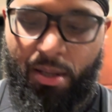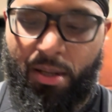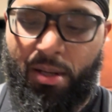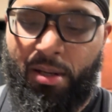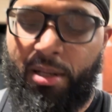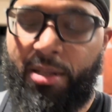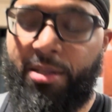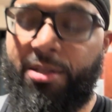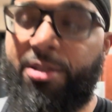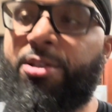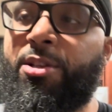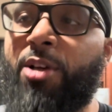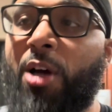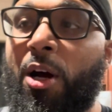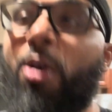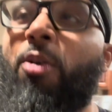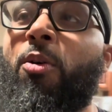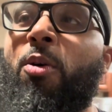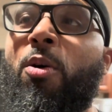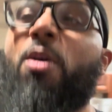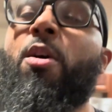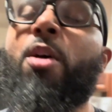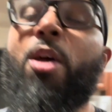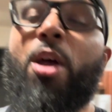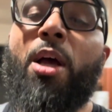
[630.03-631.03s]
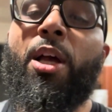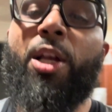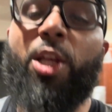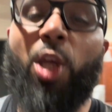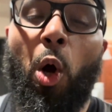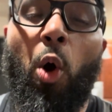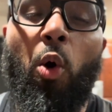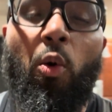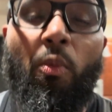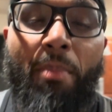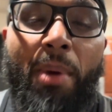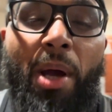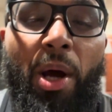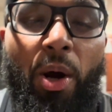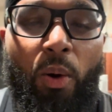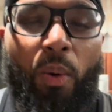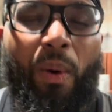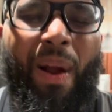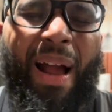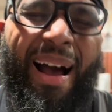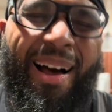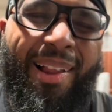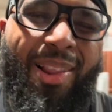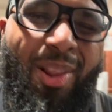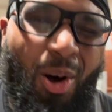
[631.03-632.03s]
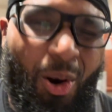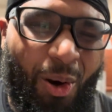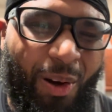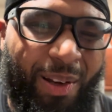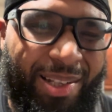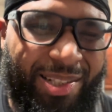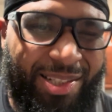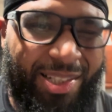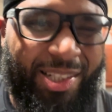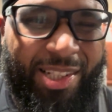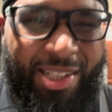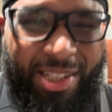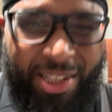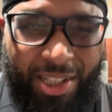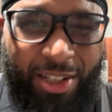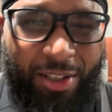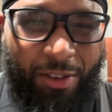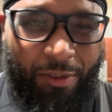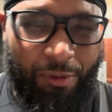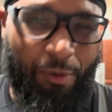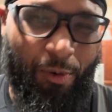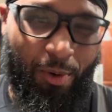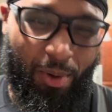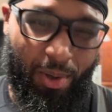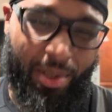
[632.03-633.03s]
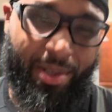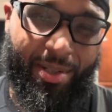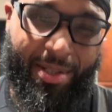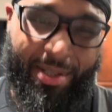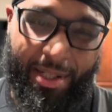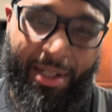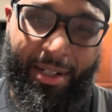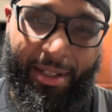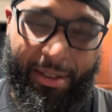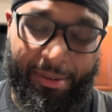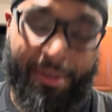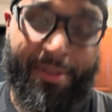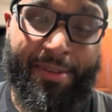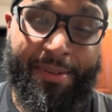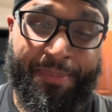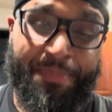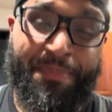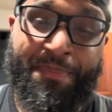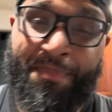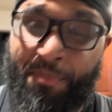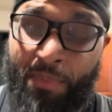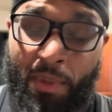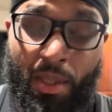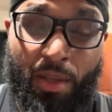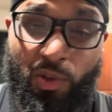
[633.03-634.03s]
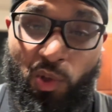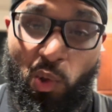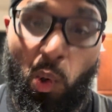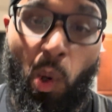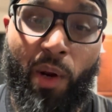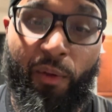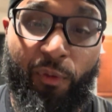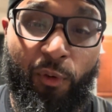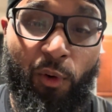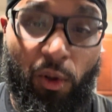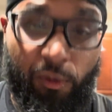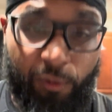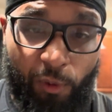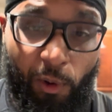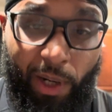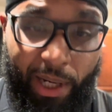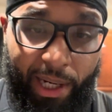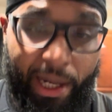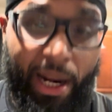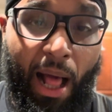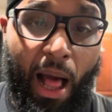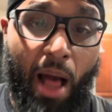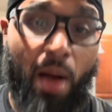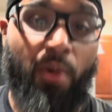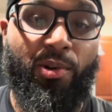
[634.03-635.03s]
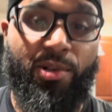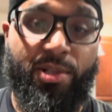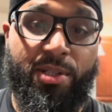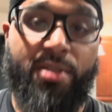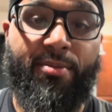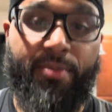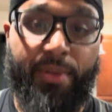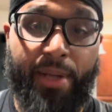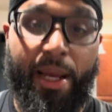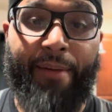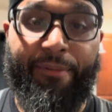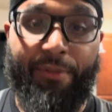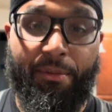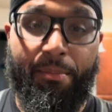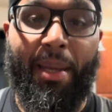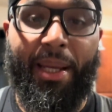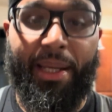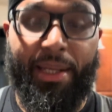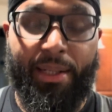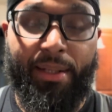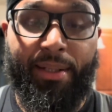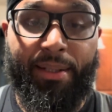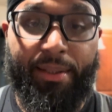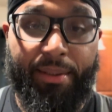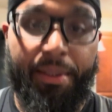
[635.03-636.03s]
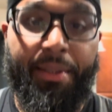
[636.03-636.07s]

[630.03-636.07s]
And so, goat milk, how long is it good for and stuff? 24 to 48 hours after making it.